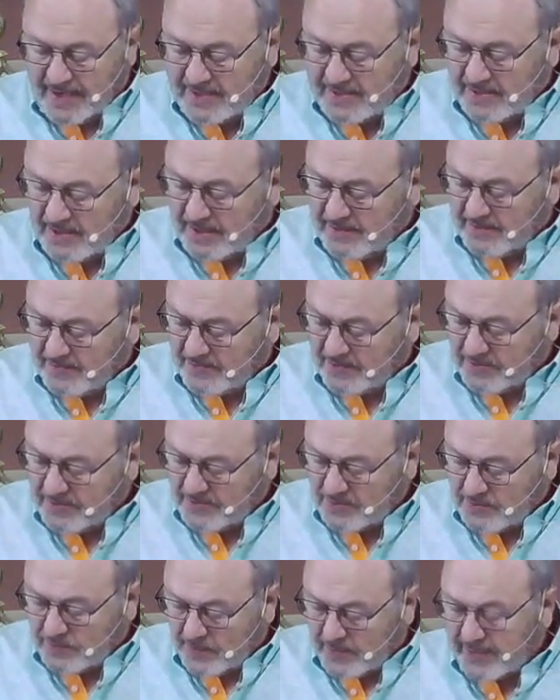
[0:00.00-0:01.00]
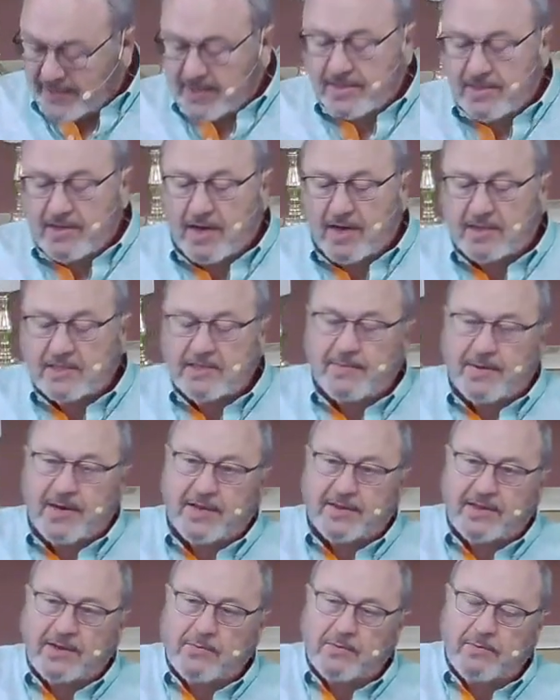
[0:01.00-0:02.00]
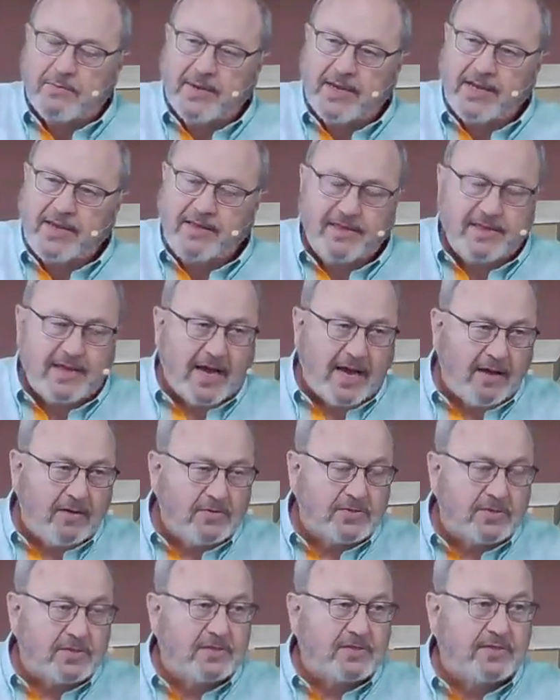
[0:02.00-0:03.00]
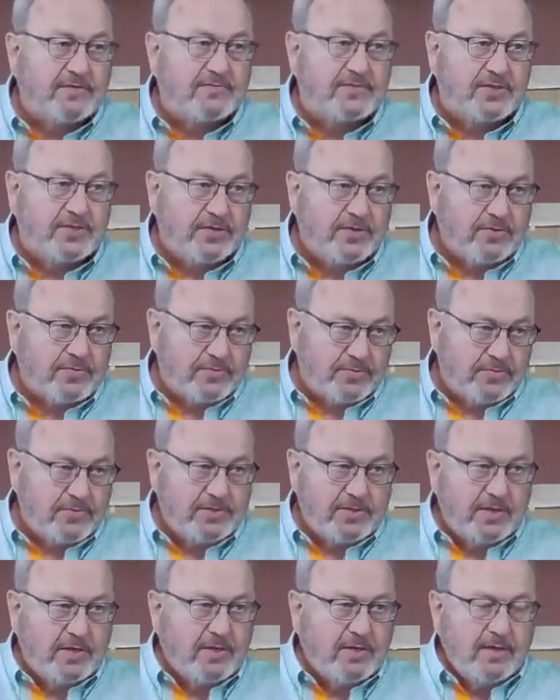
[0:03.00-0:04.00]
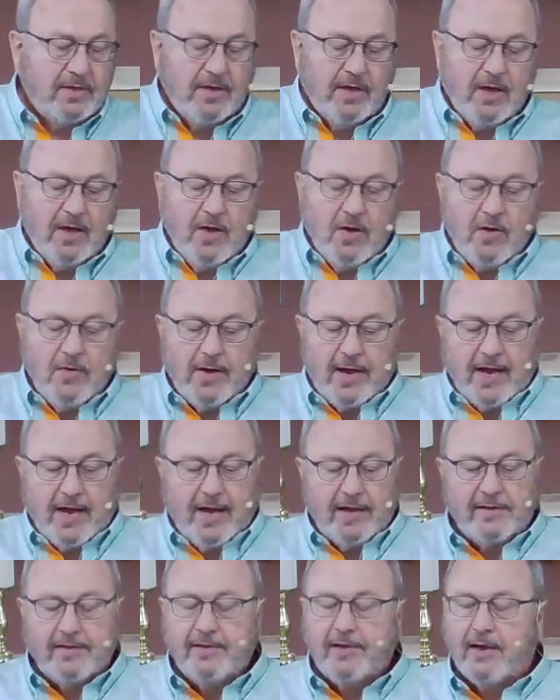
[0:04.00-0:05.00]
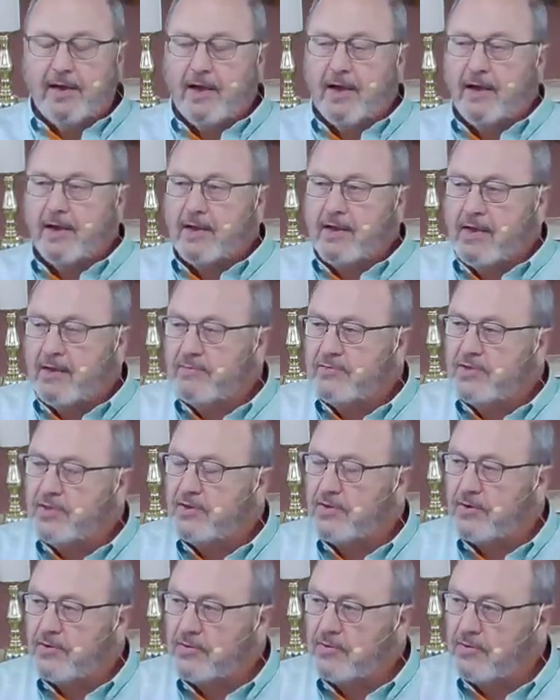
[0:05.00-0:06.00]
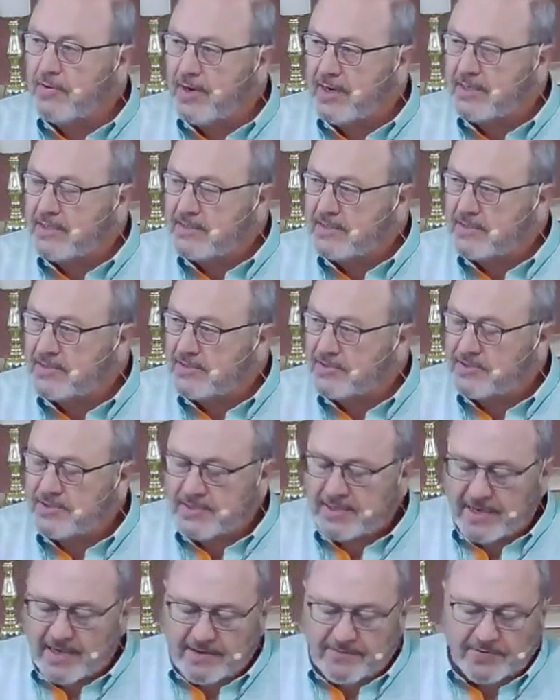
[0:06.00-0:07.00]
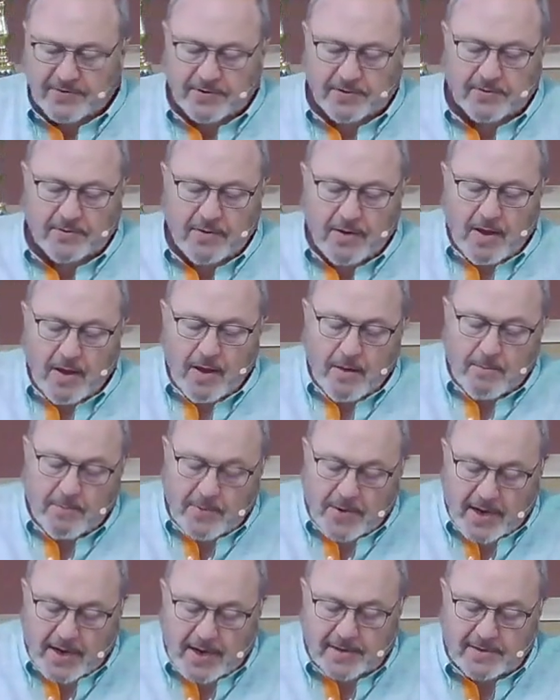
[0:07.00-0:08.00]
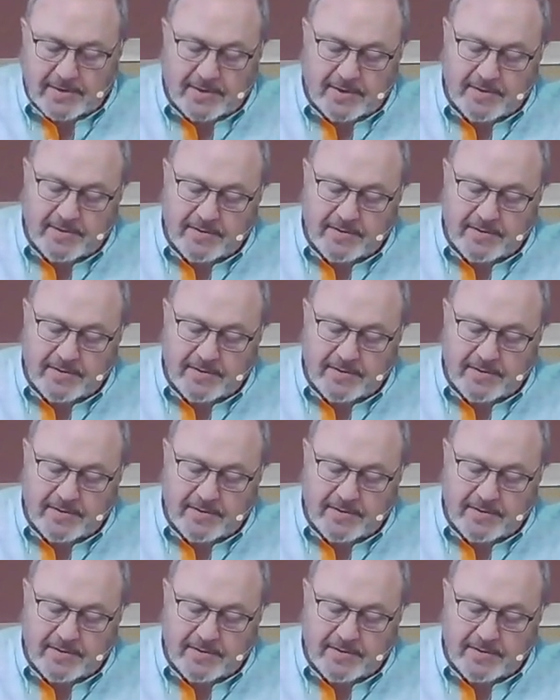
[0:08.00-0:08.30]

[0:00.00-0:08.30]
in verse 20, it talks about there were many thousands of Jews who had come to know Christ as their Savior, but